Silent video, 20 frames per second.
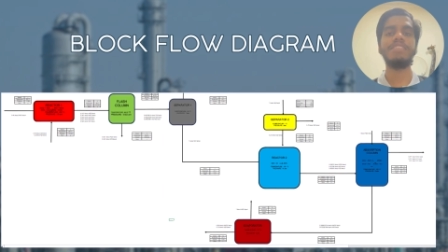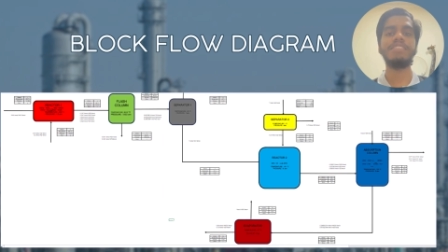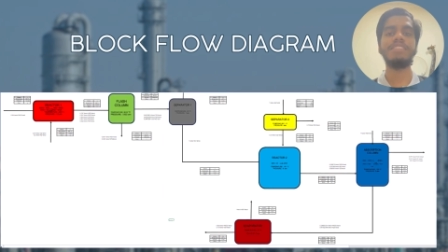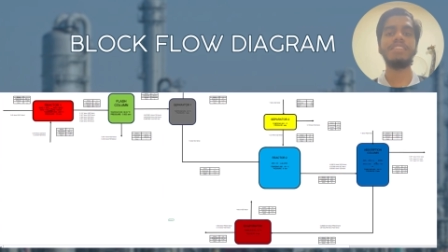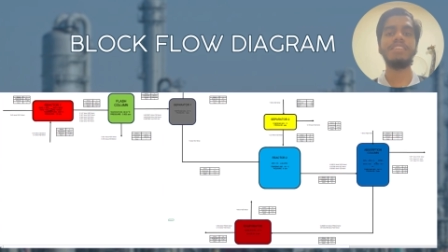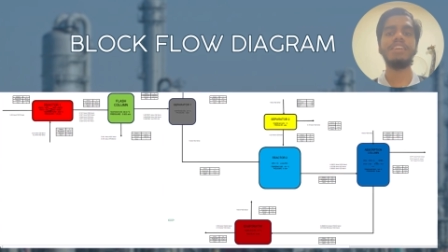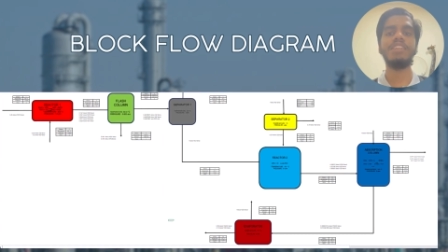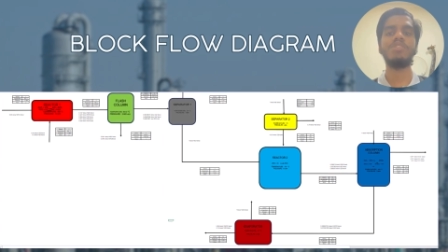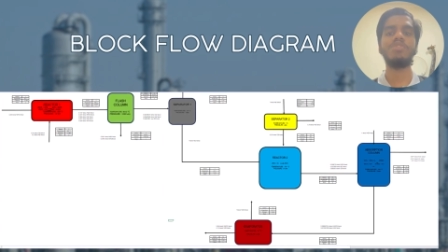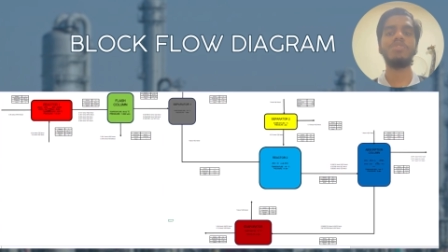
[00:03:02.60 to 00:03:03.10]

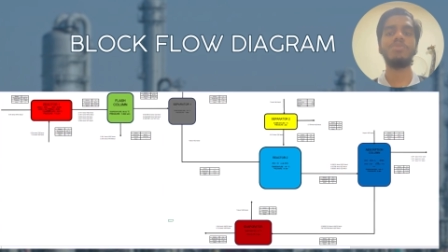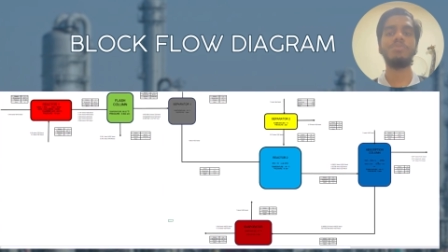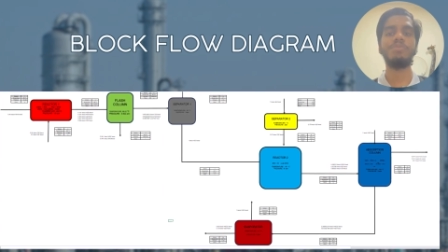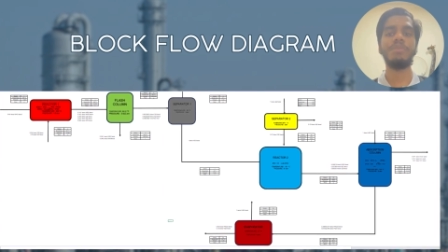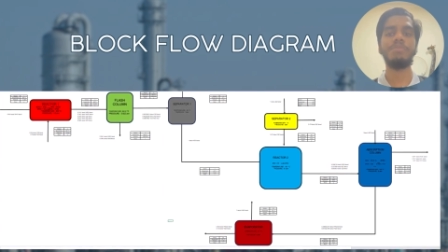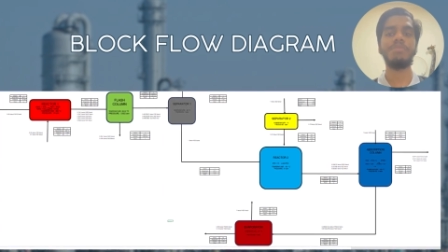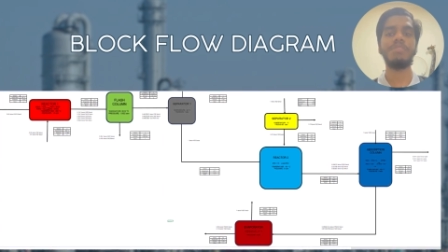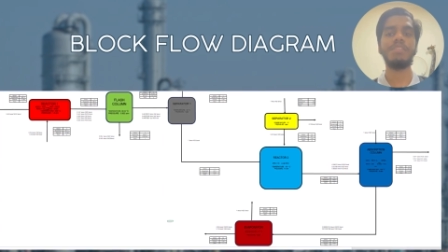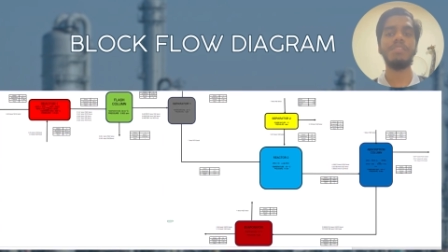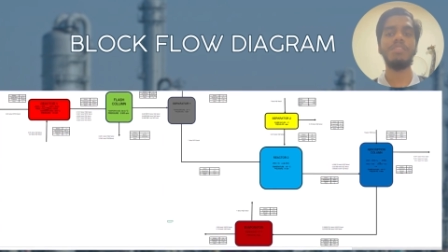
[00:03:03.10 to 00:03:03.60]
single group
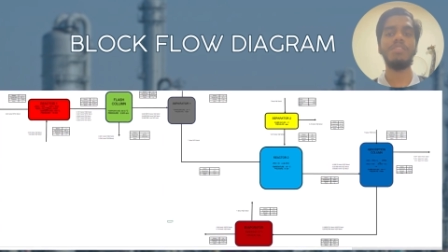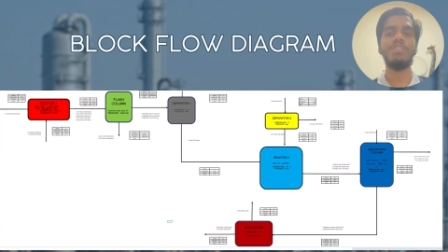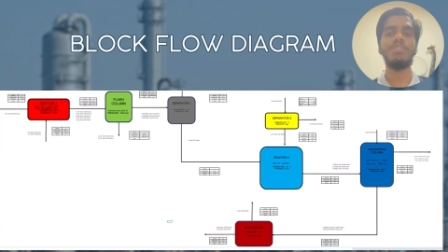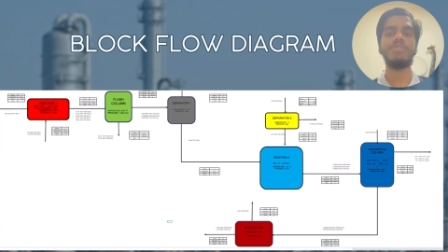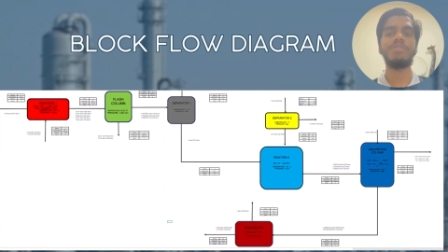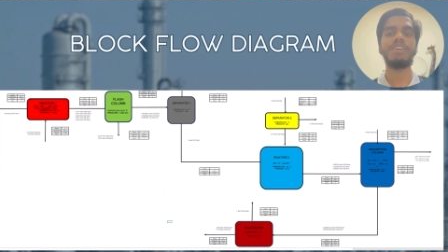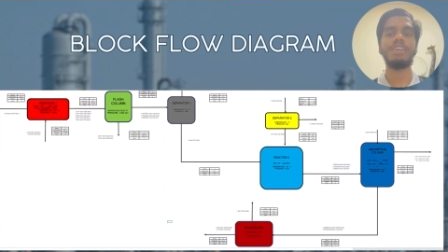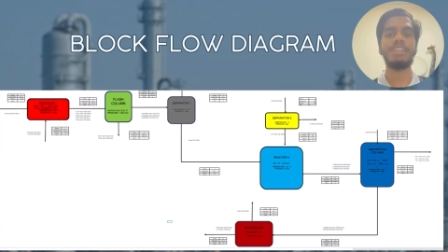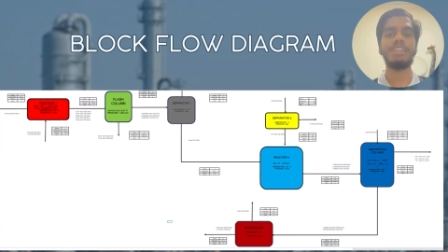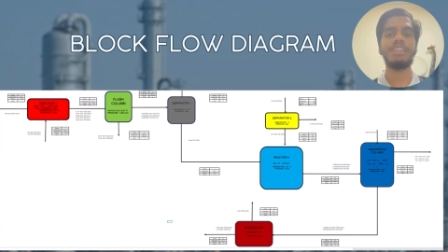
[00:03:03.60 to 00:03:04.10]
member of
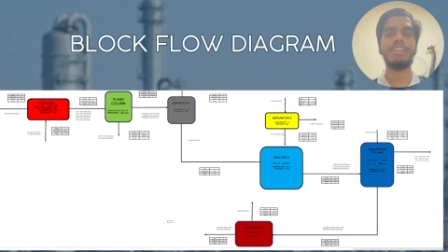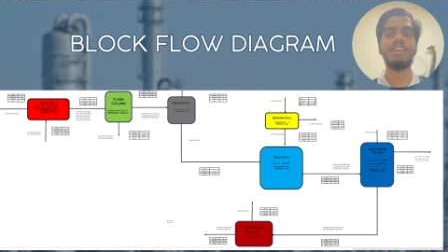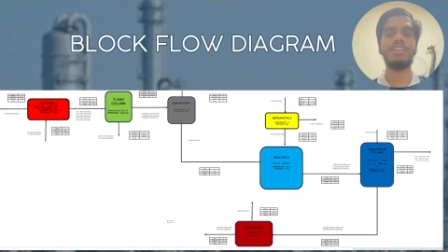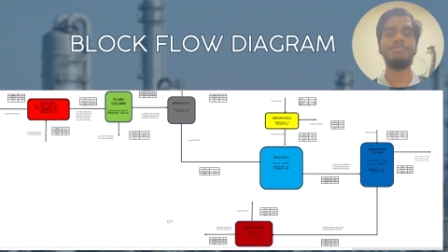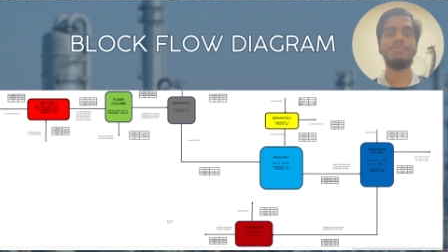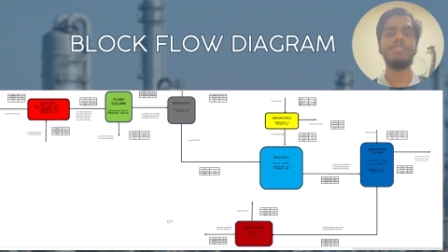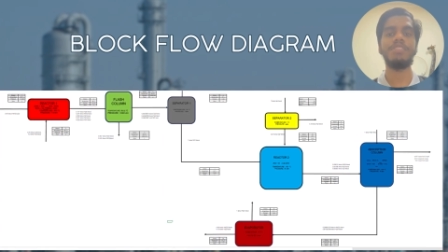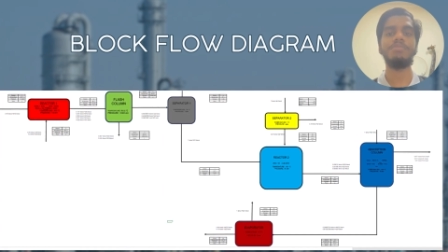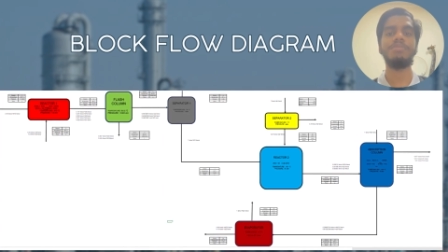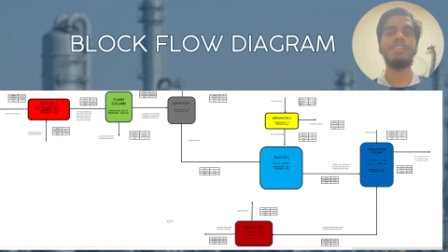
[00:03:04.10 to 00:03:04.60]
Nitric Hub
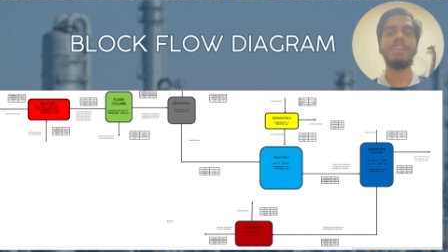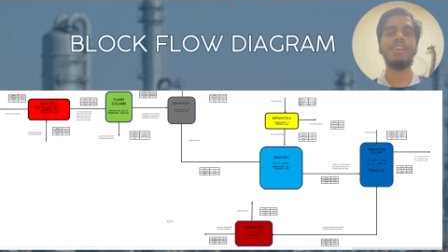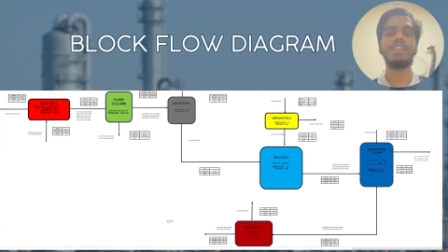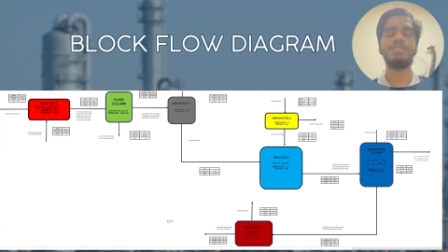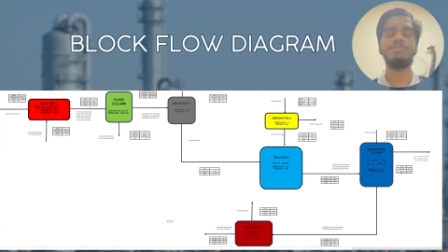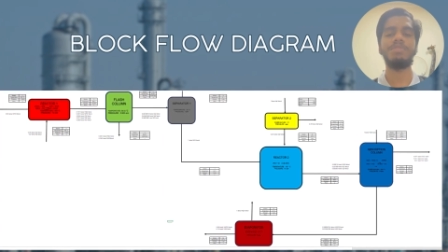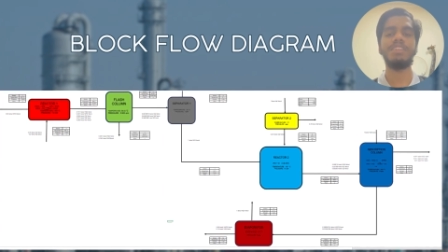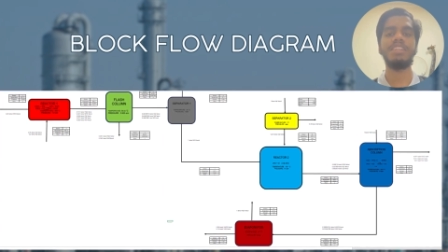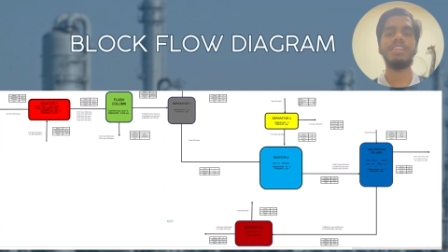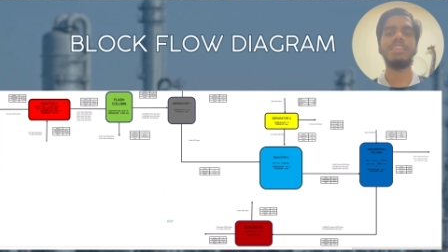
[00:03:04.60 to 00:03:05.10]
will be
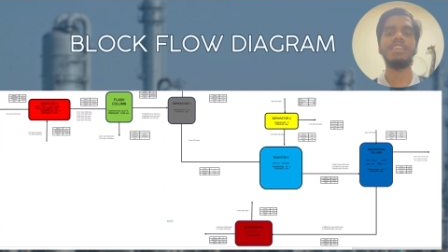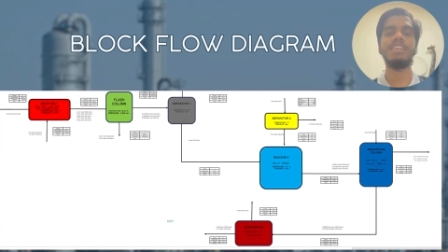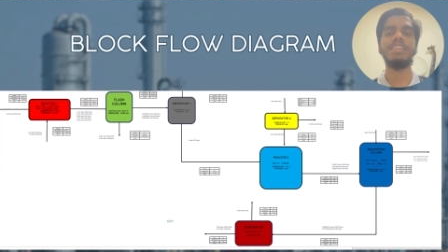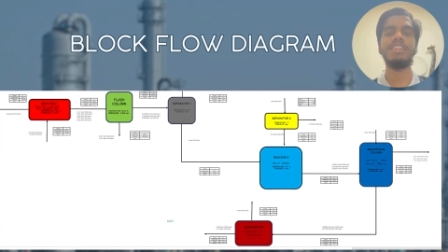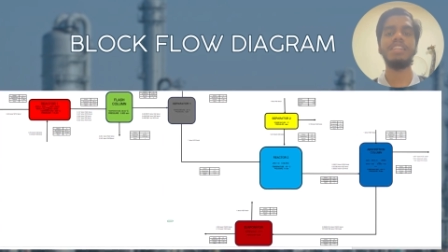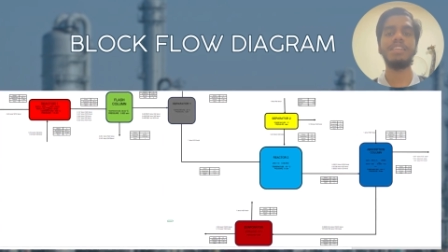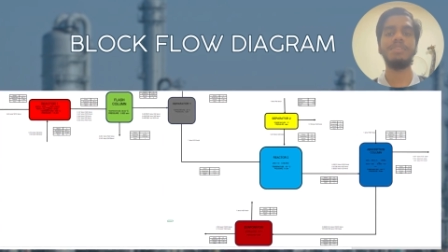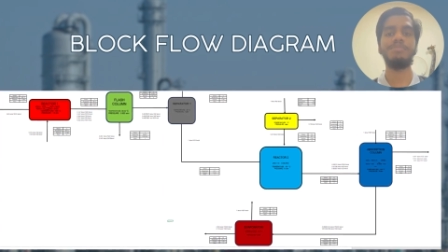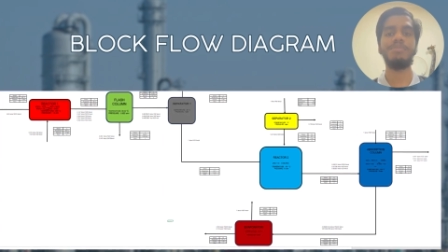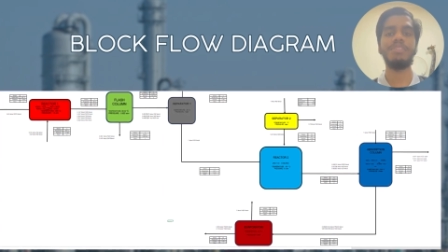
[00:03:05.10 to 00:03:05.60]
explaining in
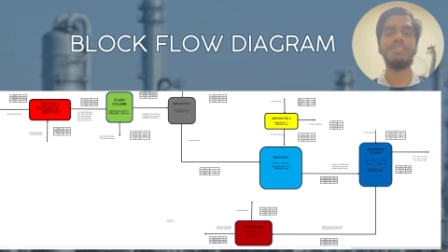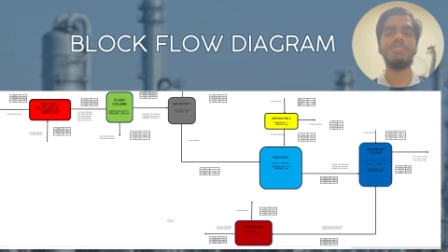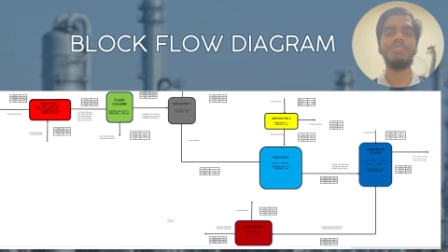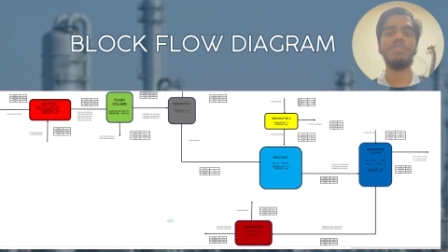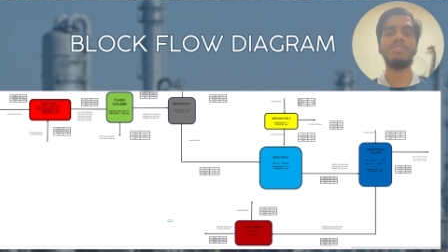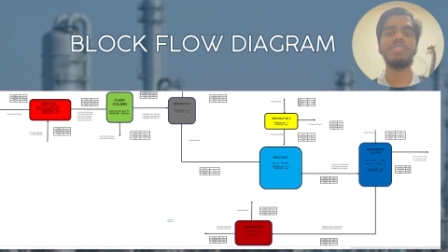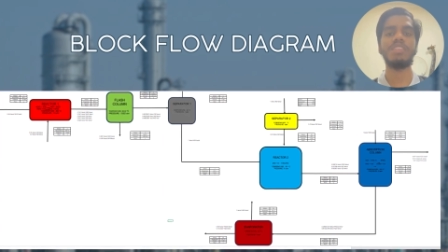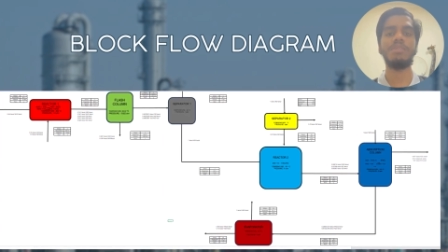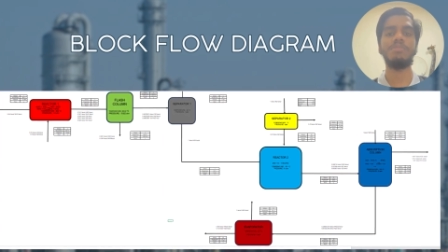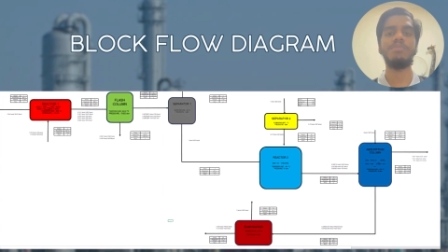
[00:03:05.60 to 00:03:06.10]
deeper
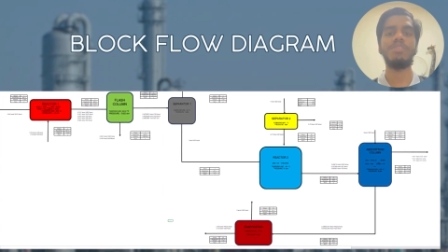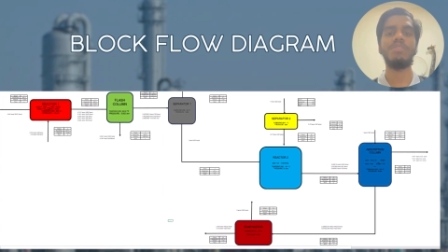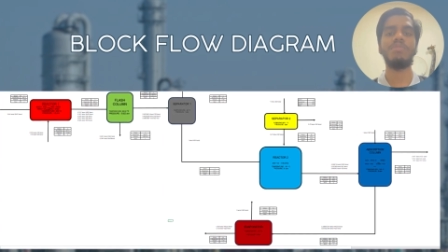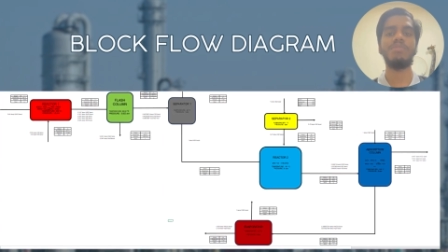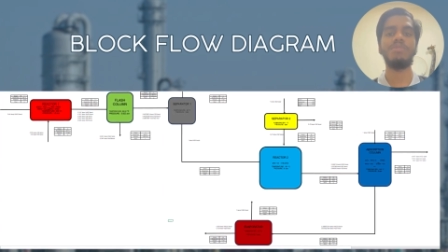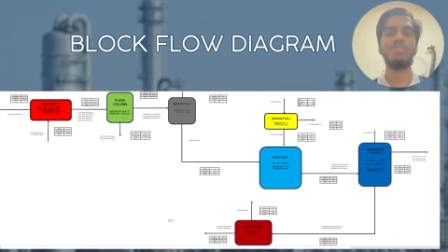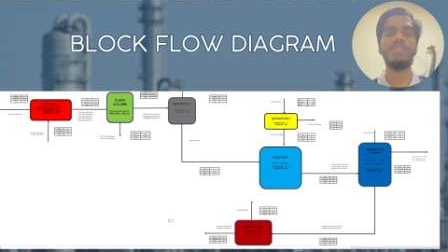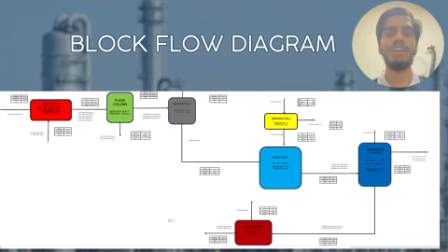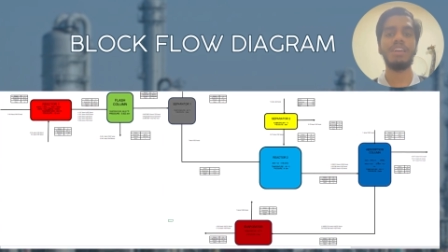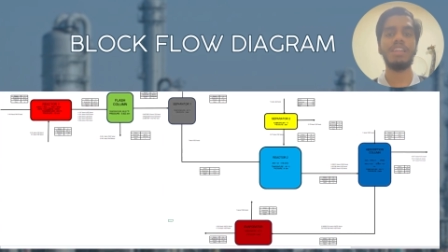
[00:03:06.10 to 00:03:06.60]
on their block
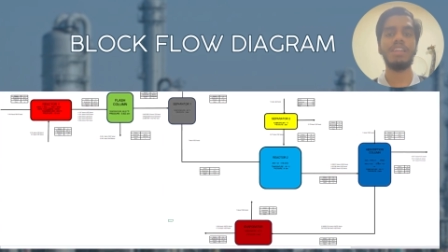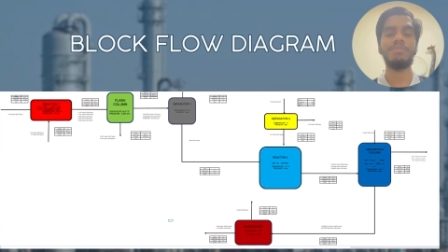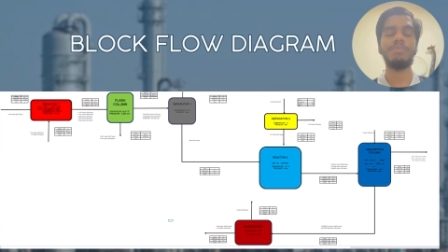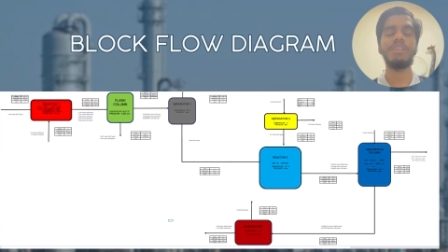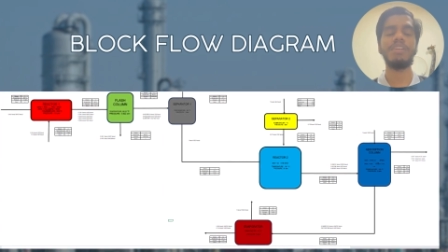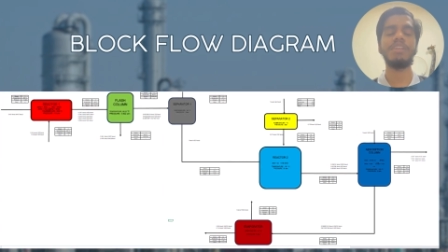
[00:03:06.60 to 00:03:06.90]
flow diagram.